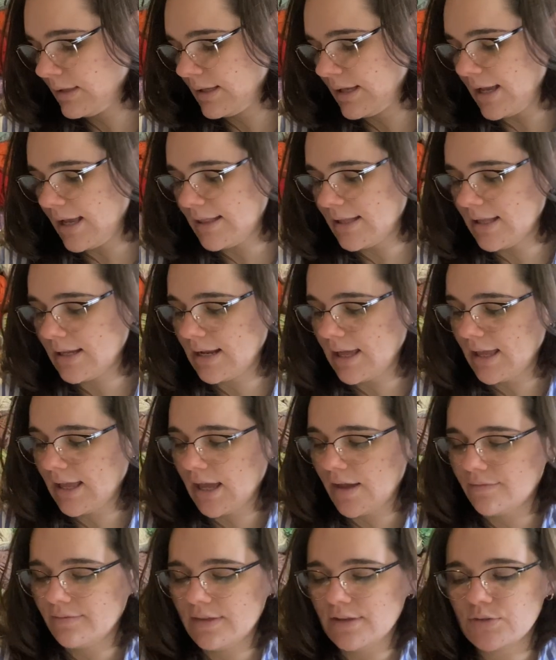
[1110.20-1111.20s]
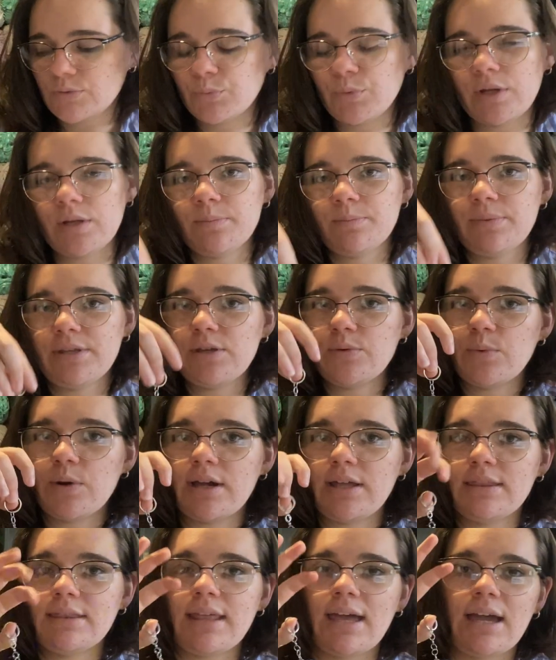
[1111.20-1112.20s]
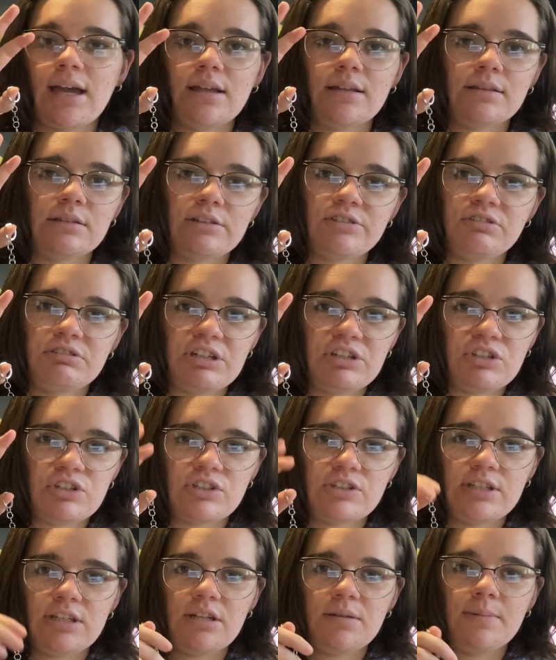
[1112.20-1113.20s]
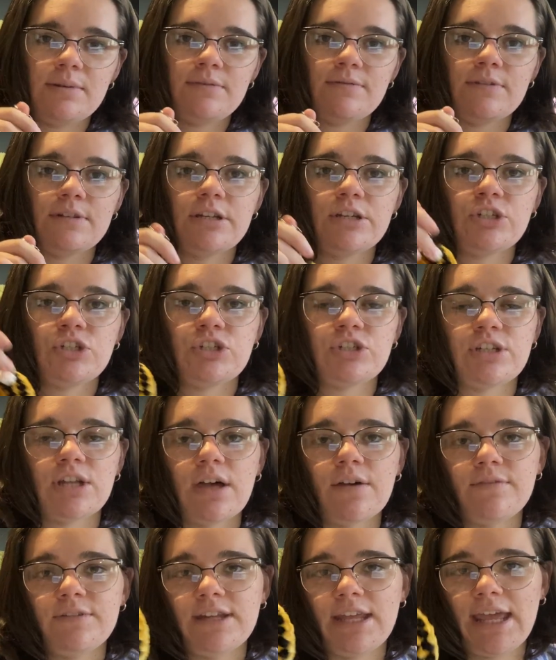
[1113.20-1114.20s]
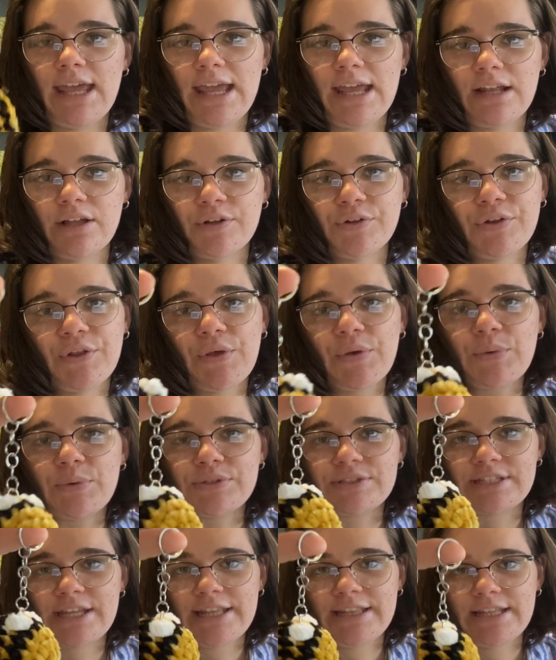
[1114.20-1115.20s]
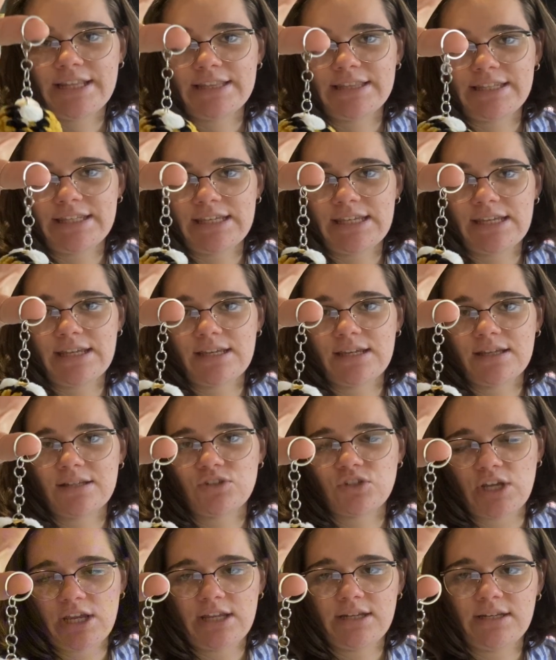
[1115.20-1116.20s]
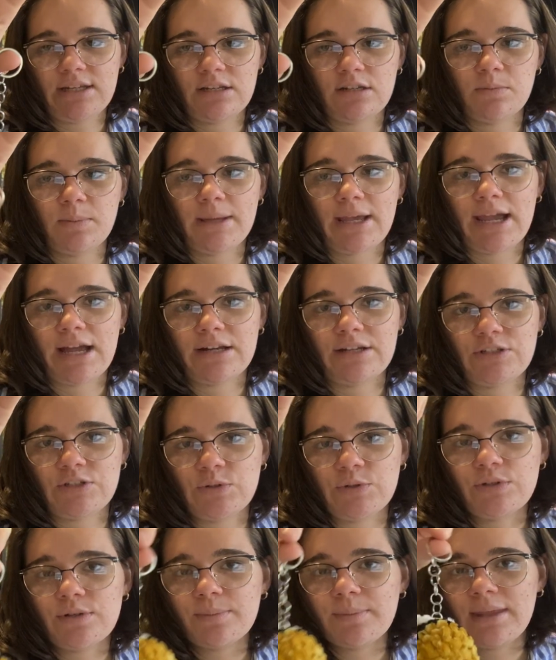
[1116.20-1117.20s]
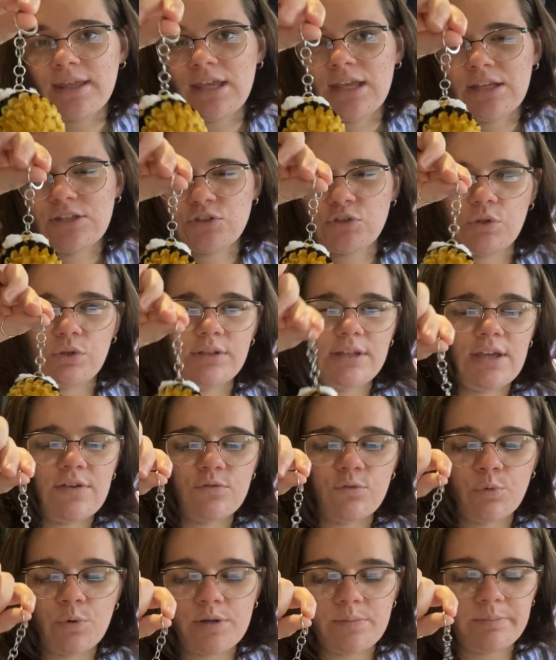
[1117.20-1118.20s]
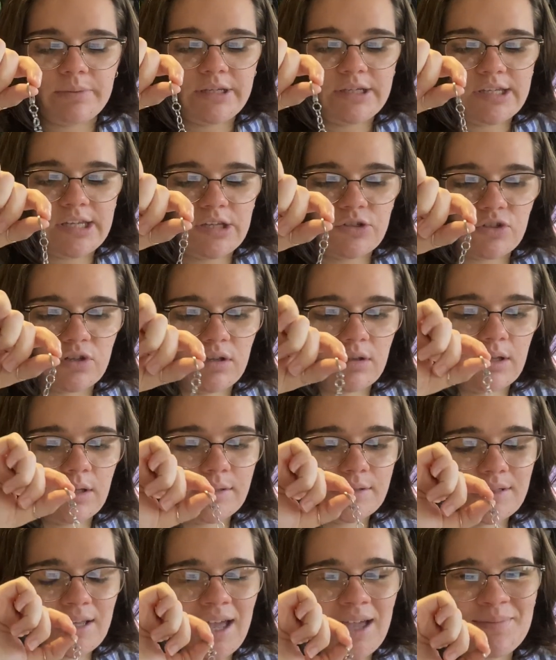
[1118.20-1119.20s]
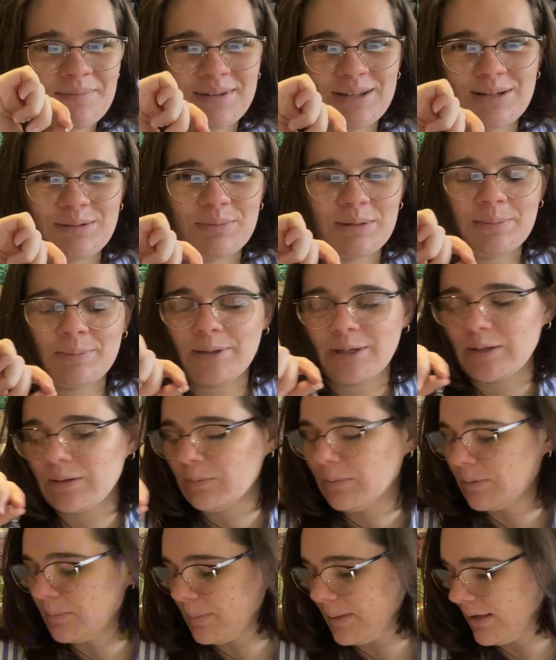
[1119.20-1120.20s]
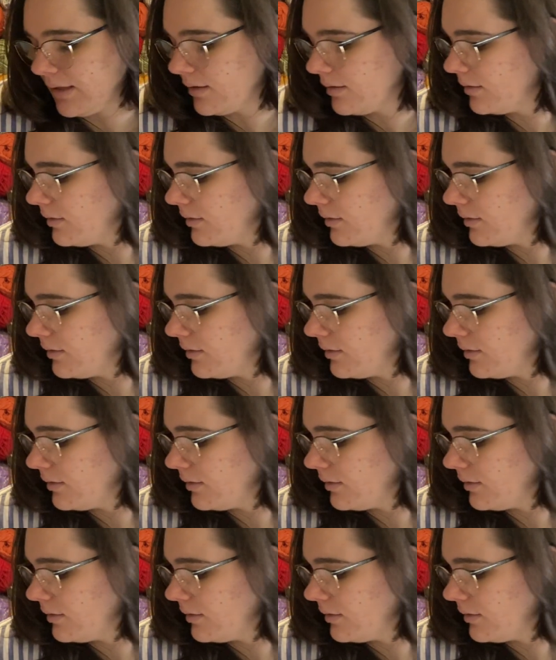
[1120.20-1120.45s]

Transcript: And then I have this 1B1 that it just needed to be finished, stuffed, and closed, and then the chain needed to be added to them. So I only have 1B keychain that I'm going to be bringing with me.